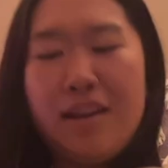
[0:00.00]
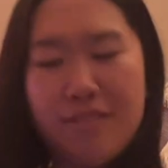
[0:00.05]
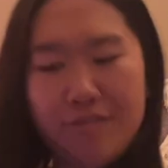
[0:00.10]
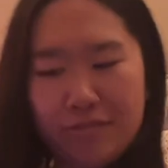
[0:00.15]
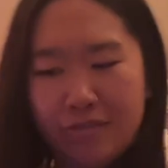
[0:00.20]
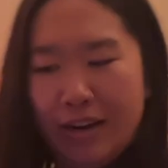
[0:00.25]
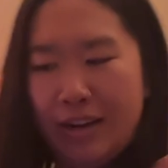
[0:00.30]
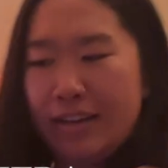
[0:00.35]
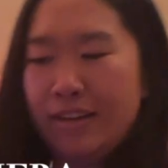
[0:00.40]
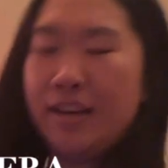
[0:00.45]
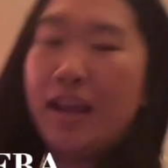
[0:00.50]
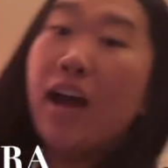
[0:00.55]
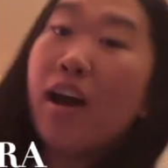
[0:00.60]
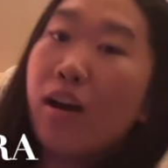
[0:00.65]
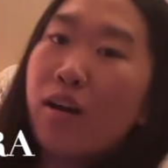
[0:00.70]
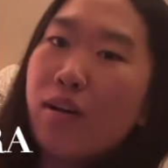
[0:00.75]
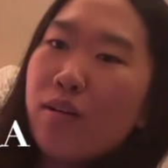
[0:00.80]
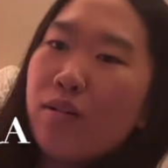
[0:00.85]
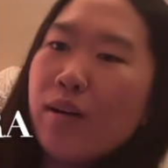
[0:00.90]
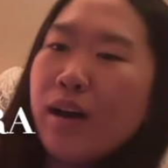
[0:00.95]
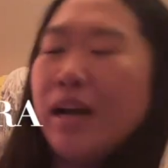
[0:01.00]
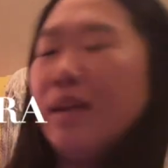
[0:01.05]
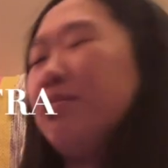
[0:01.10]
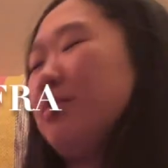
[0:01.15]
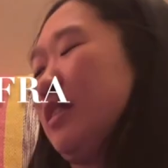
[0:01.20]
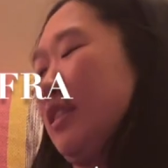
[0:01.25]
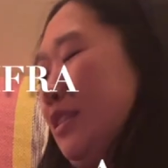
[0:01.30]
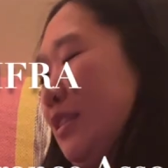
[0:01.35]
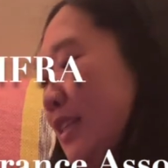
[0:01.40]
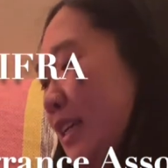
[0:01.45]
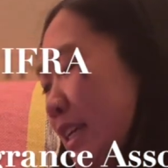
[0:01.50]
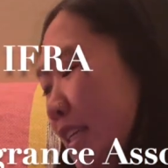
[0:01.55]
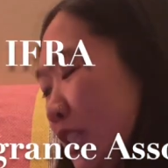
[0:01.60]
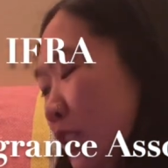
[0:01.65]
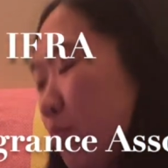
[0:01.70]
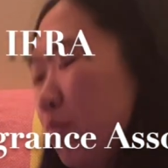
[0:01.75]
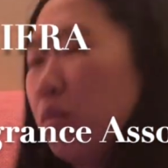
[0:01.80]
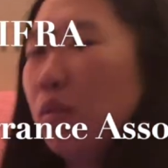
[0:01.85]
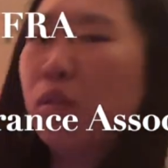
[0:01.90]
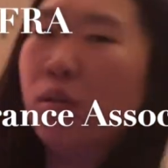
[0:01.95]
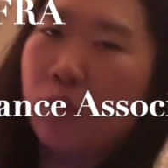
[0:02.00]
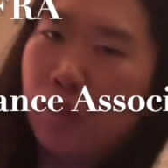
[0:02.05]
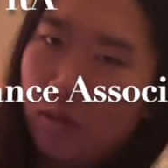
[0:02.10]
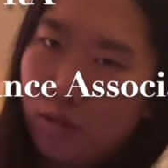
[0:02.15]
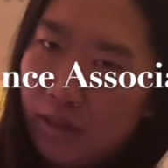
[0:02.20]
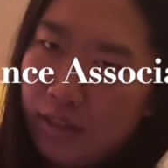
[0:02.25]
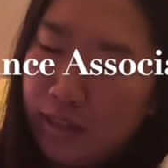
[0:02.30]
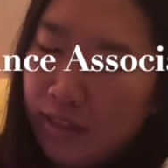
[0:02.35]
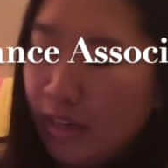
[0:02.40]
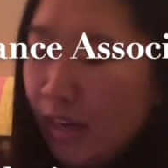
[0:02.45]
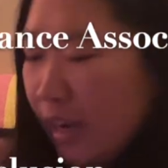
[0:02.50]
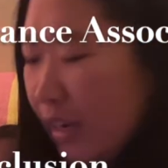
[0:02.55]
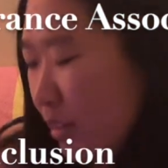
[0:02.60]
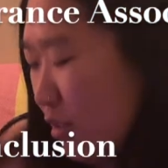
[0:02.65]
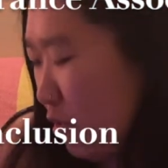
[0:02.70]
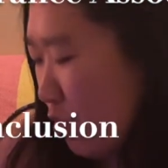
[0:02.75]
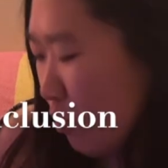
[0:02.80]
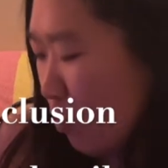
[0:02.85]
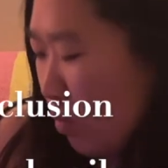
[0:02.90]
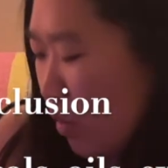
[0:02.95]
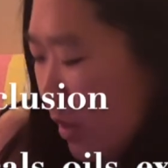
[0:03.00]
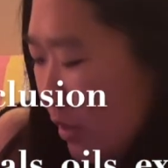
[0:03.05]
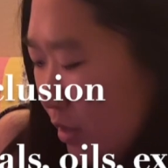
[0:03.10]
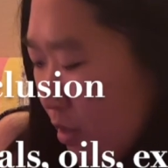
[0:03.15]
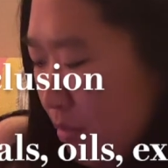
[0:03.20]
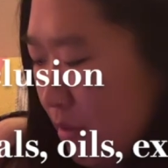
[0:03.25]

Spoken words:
Right now, I'm just exploring. I don't want to be